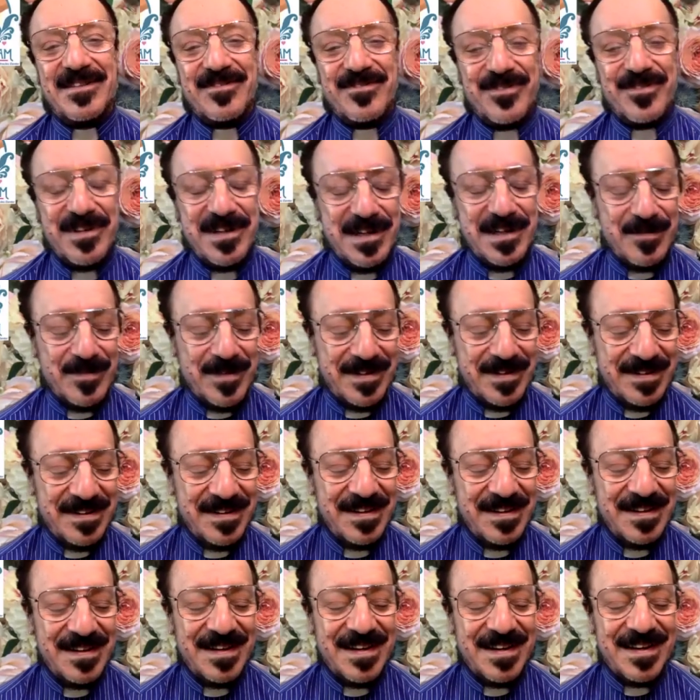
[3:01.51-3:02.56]
the freedom, and
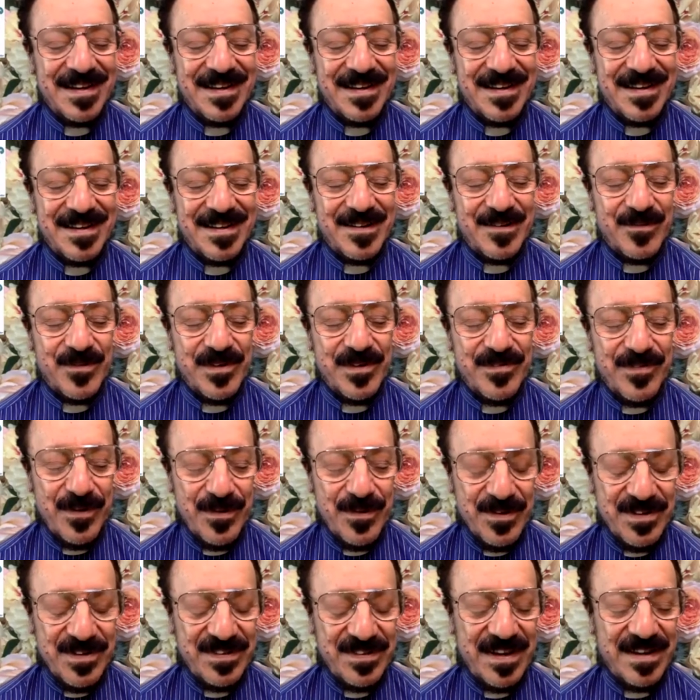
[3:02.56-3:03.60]
we
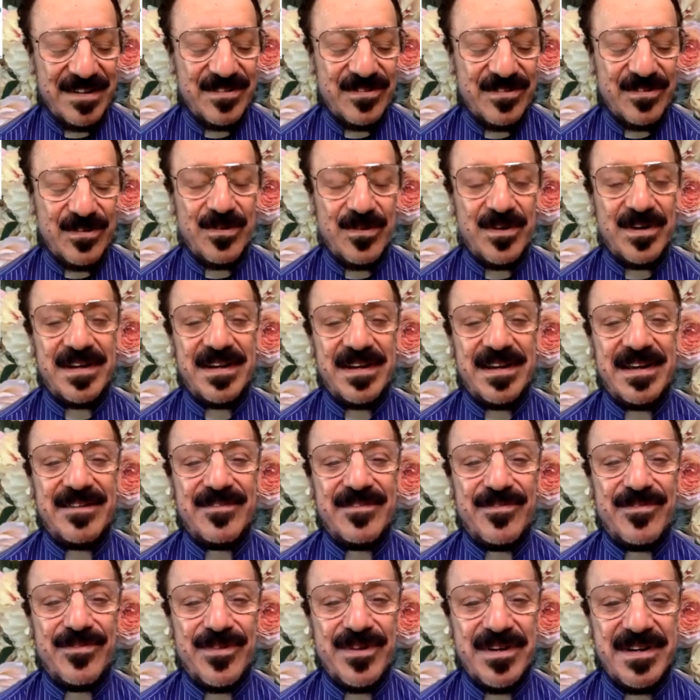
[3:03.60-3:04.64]
focus on joy and
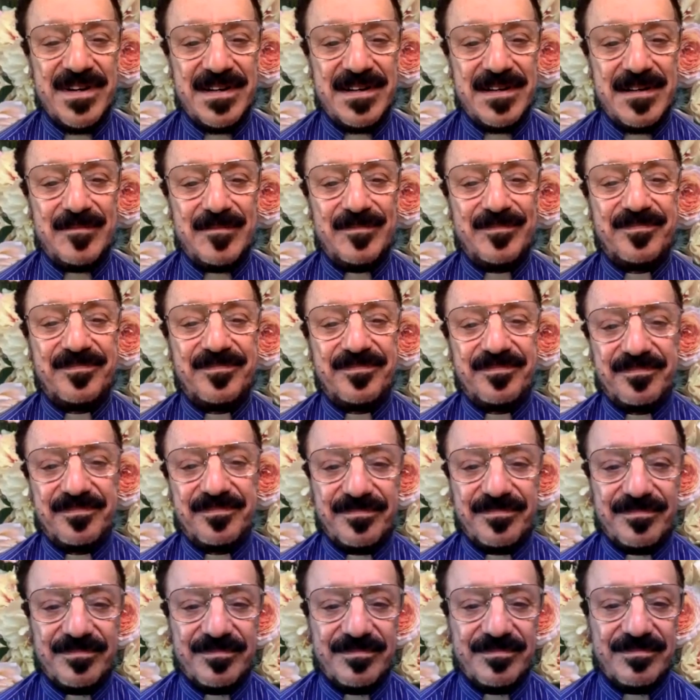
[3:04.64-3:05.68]
freedom
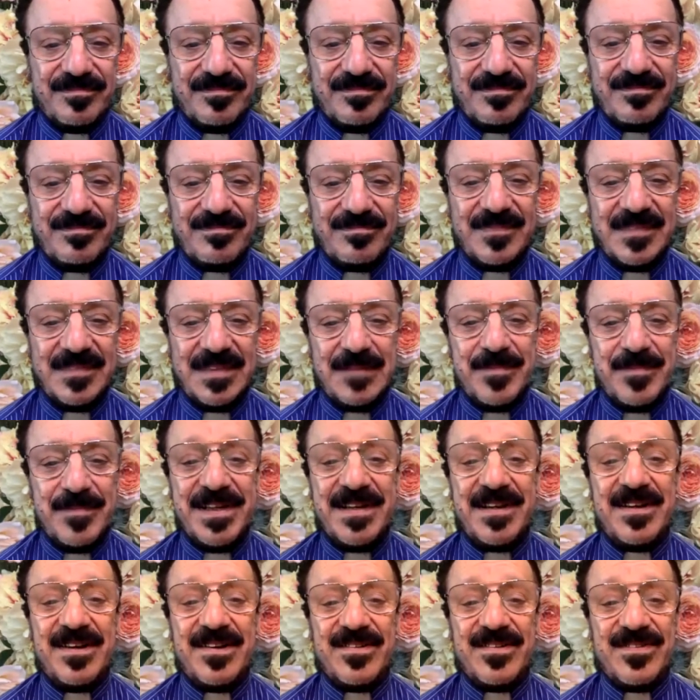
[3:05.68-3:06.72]

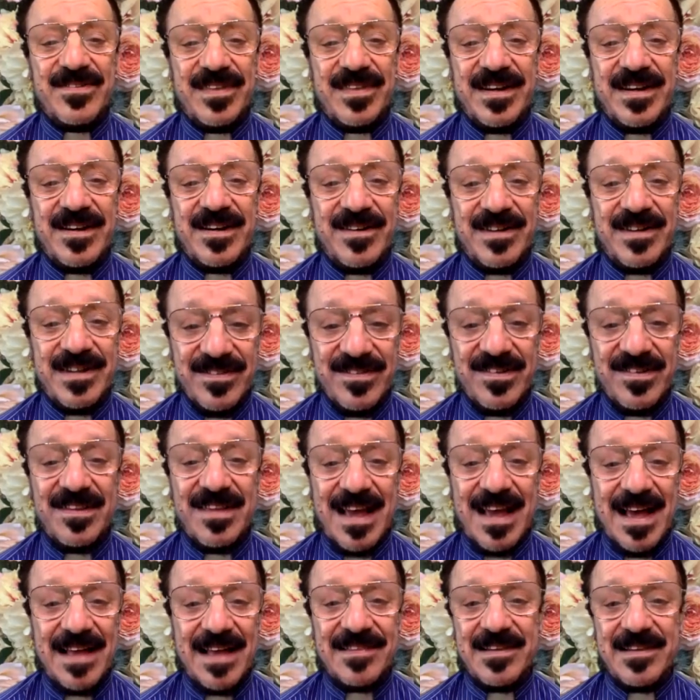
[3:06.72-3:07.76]
because there is a
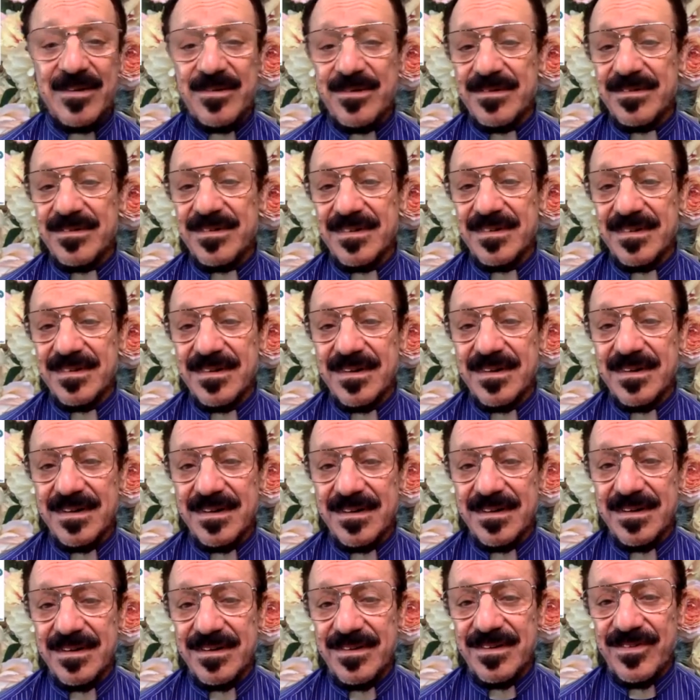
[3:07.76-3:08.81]
lot that
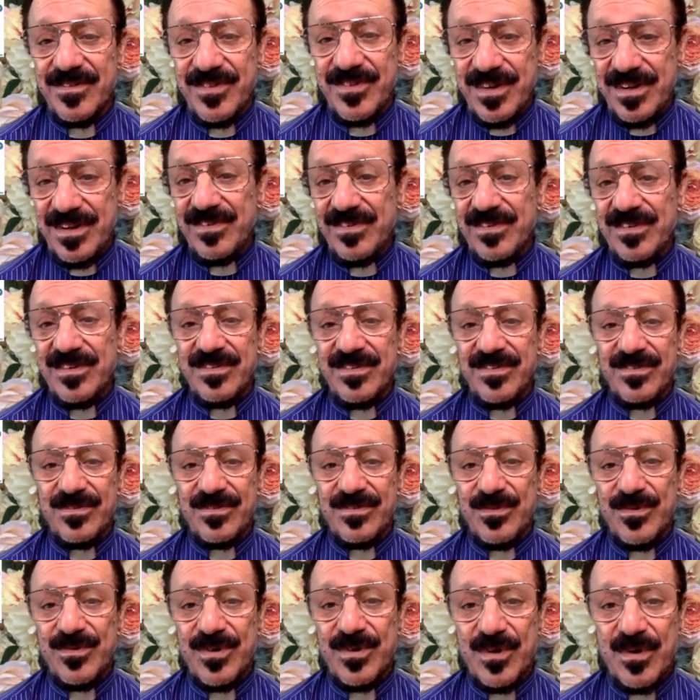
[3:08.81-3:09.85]
Jesus,
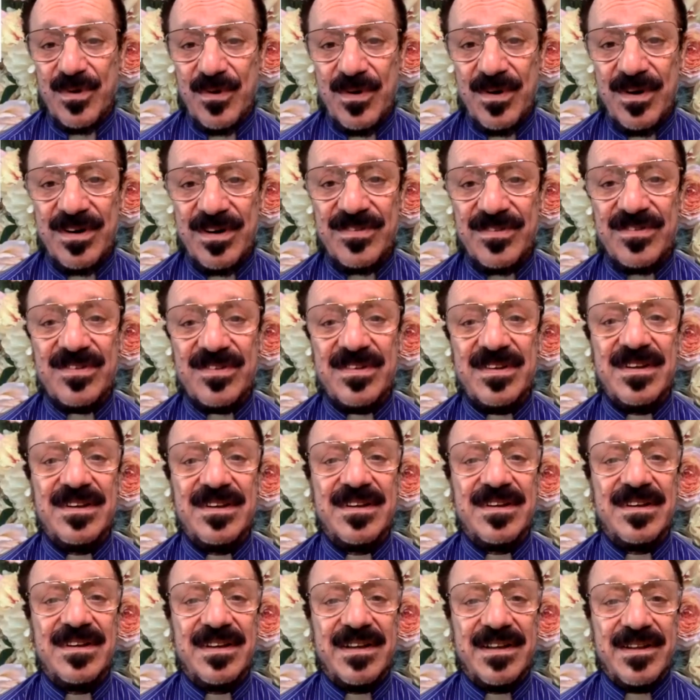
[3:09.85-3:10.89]
through the Course
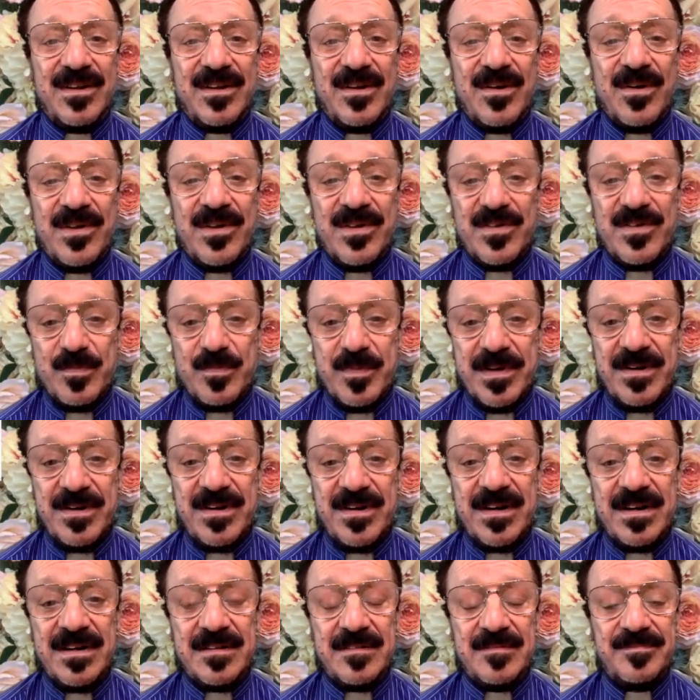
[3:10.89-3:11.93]
and the Holy
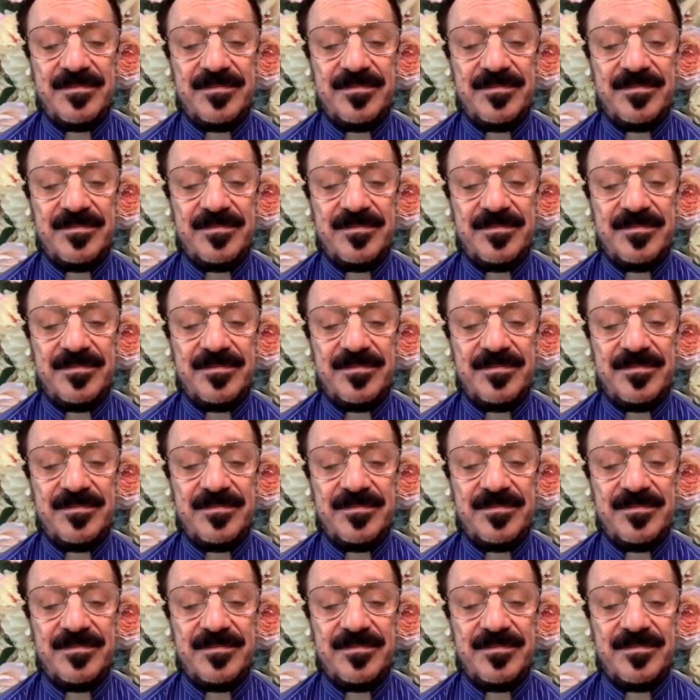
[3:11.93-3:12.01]
Spirit,